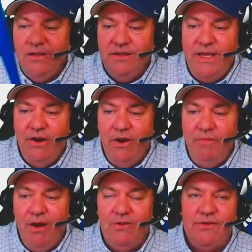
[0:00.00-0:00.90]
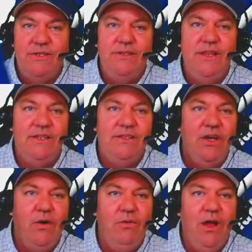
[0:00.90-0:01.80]
Gary Merrill says, let's
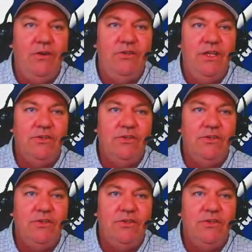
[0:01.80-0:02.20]
go, Dodgers.